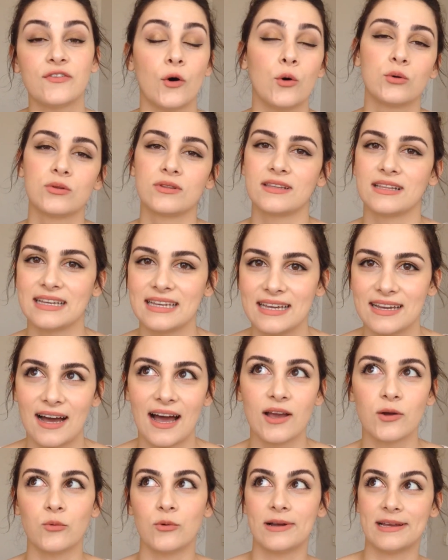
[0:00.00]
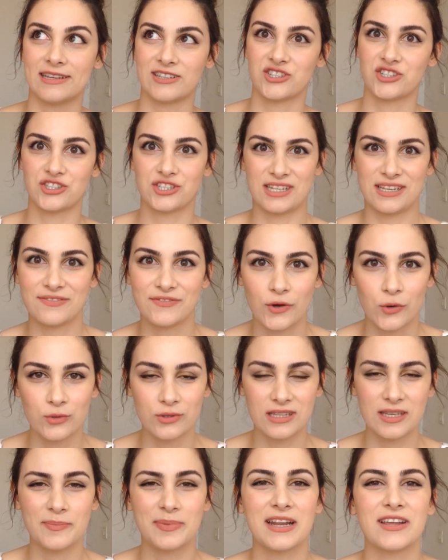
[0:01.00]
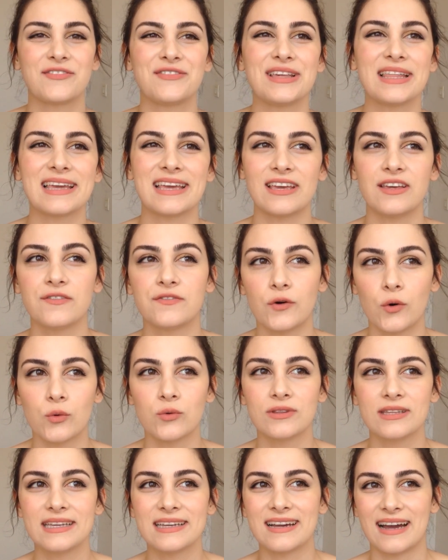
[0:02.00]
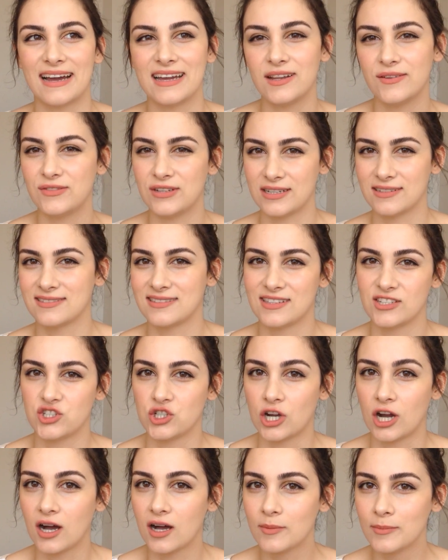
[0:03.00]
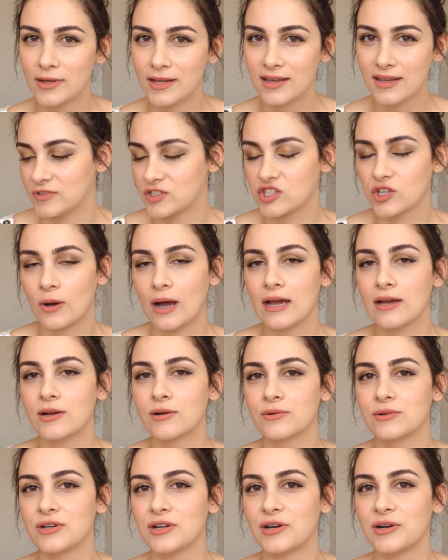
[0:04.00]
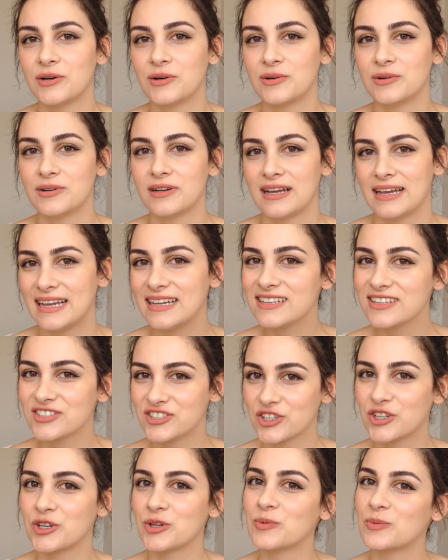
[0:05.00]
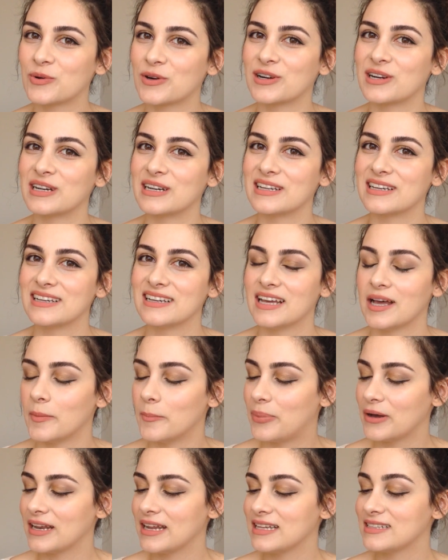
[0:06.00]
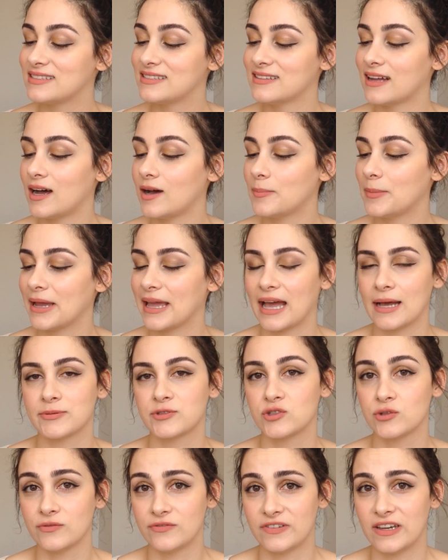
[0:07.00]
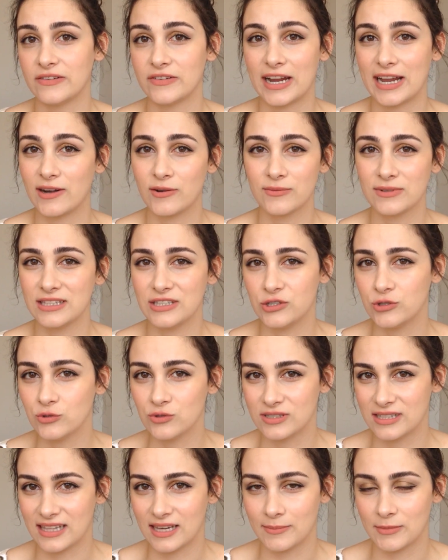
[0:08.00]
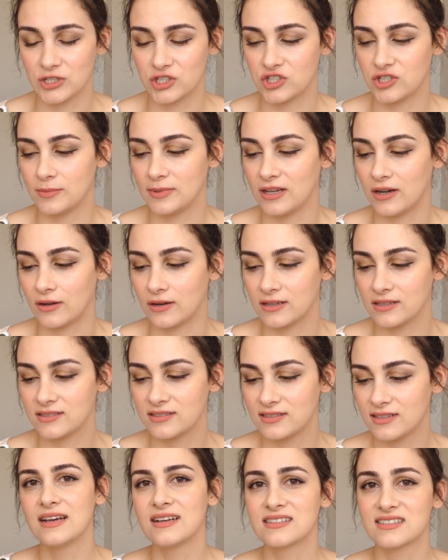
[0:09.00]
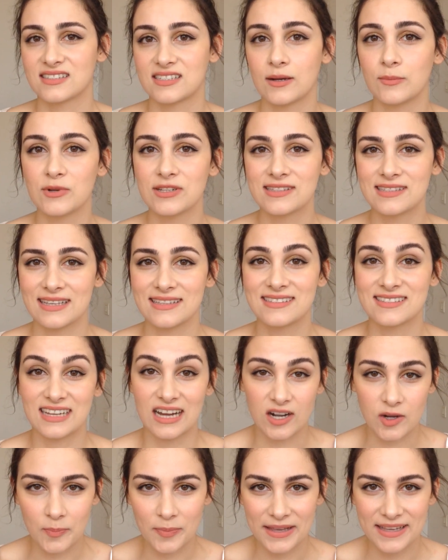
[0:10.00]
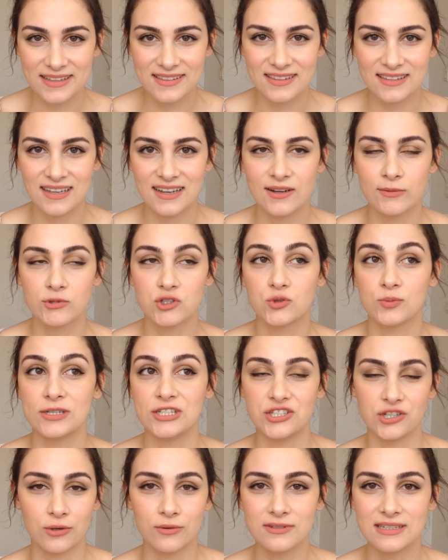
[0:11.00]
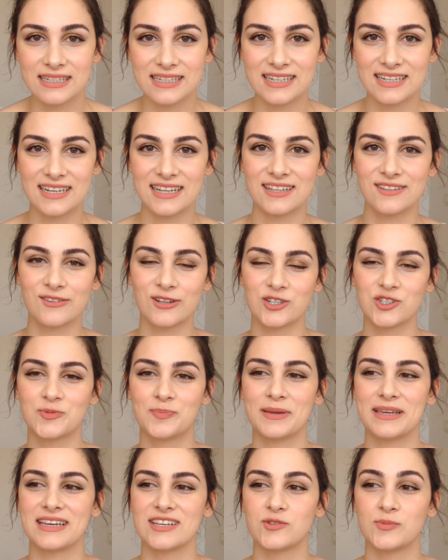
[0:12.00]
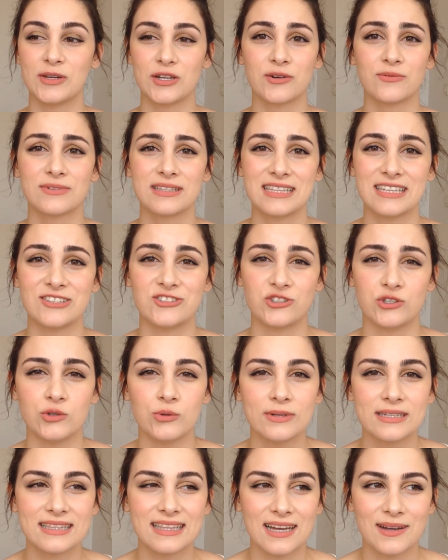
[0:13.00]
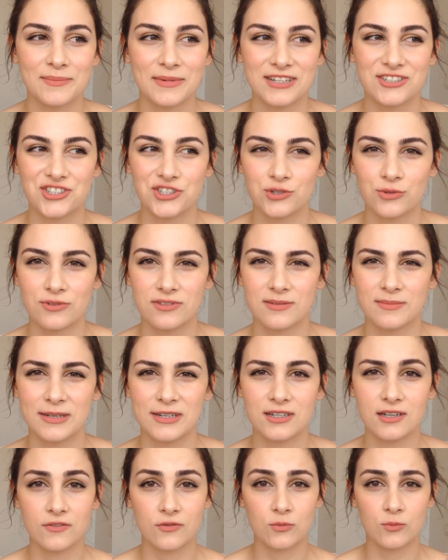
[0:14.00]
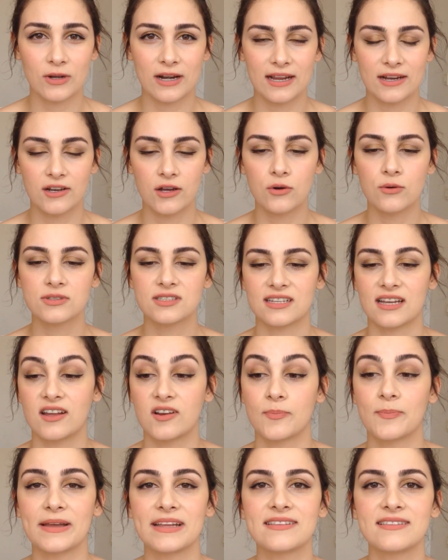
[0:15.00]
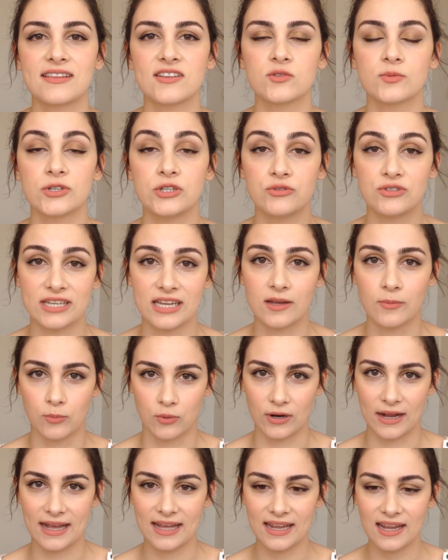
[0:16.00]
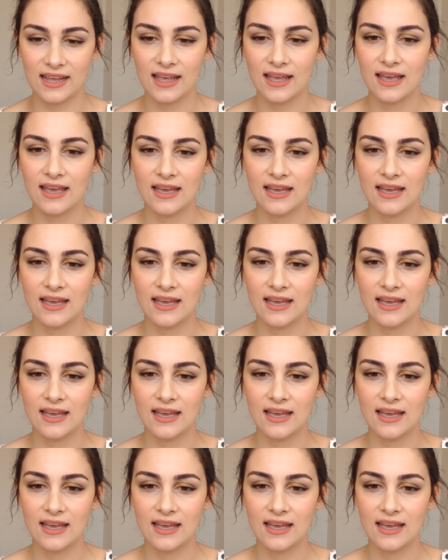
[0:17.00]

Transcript: only, I wish, if only. But I feel if only kind of does the job. So I don't know. It is a good word, but it's not my absolute favorite. I don't really use it that much, to be honest. Someone said scarpetta, which we don't need in English because we don't really do it that much in North America from what I know. Scarpetta is when you take bread.